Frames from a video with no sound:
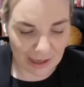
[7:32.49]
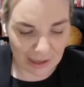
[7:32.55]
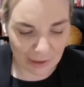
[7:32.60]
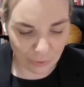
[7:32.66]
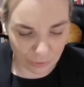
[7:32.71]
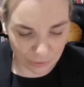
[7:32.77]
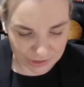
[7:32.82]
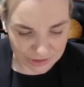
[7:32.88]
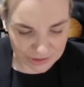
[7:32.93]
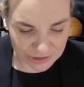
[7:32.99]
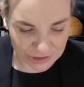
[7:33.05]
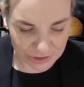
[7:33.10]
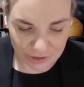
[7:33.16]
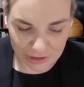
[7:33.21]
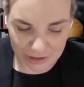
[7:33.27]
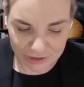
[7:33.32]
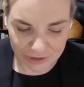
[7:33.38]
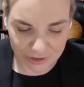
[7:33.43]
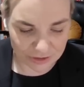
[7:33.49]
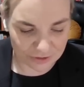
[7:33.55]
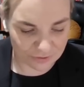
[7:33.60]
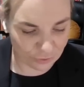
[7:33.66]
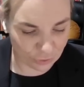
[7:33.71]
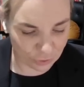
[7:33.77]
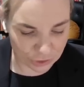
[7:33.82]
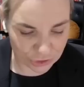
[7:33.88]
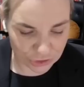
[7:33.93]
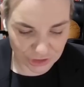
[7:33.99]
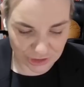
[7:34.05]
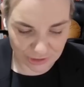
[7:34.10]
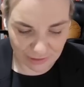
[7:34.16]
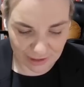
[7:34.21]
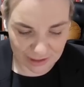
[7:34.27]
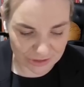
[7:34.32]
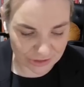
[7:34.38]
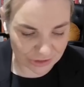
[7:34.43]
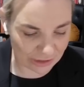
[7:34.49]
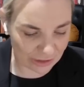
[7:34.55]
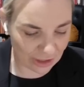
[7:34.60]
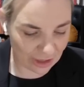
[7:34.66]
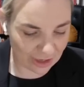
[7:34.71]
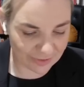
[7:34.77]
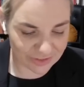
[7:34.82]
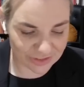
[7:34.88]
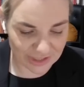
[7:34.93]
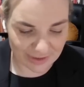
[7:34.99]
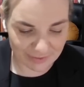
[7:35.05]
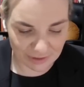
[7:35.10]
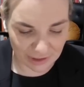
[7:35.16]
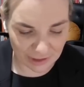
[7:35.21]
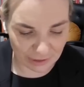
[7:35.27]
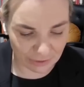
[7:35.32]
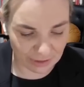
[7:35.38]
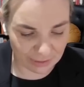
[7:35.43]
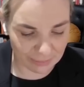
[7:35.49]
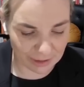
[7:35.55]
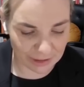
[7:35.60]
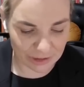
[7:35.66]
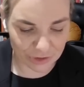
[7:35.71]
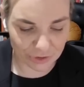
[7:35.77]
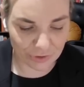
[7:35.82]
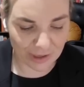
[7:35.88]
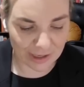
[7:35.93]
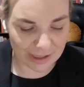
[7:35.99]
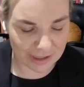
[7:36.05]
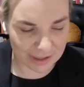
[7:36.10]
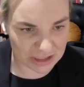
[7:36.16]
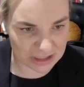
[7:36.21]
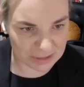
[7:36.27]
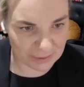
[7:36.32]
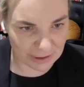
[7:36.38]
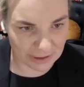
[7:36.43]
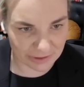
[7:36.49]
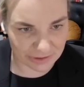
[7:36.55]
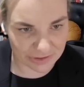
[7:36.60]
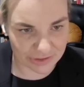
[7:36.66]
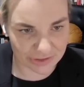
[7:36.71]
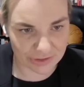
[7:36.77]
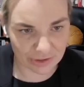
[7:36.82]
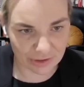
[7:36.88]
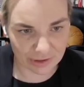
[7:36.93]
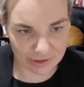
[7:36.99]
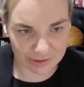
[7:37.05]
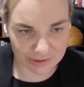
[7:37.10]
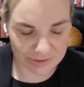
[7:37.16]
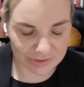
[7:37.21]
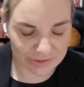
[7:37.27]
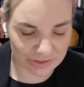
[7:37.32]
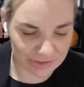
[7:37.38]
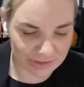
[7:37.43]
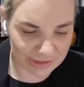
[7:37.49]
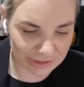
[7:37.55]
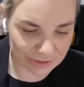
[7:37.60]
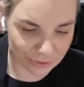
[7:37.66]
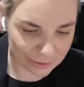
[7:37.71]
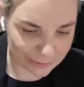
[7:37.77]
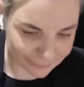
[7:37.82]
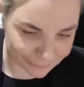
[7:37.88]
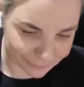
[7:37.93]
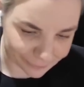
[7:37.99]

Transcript: orders and instructions, force generation, life-saving equipment, training experiences, hollowness, etc.